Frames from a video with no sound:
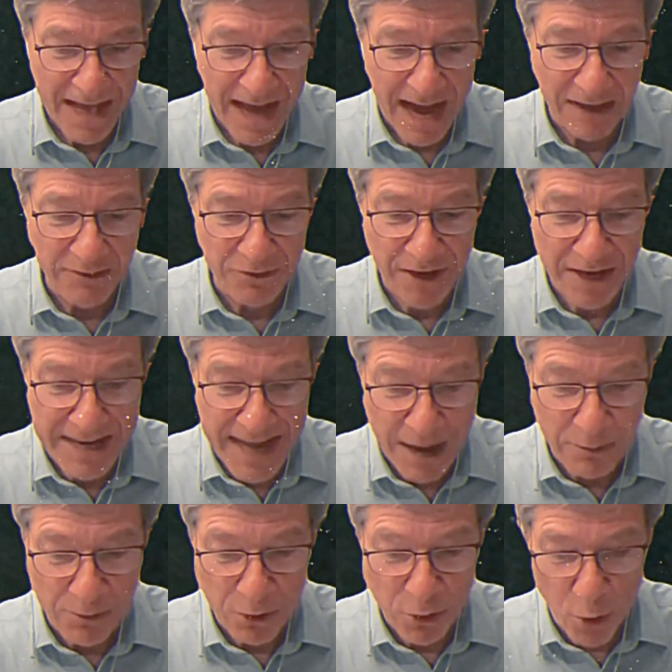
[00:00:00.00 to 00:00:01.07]
I said,
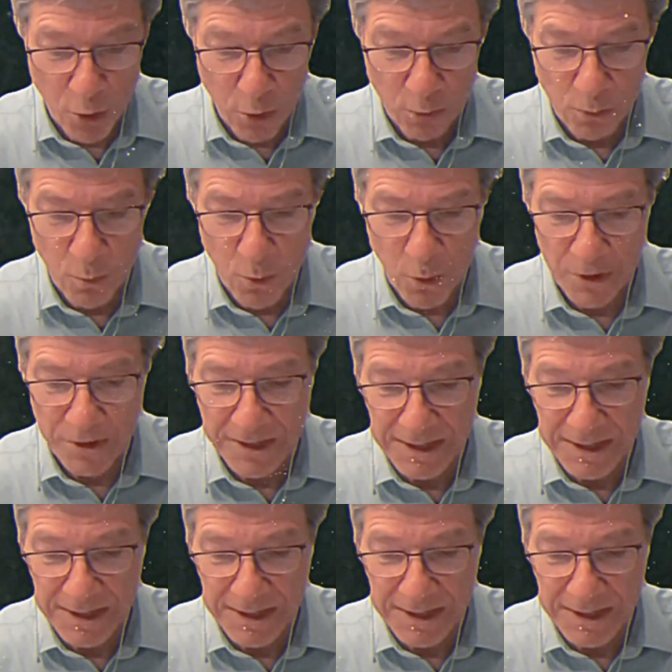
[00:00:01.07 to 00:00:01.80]
now the Cold War and the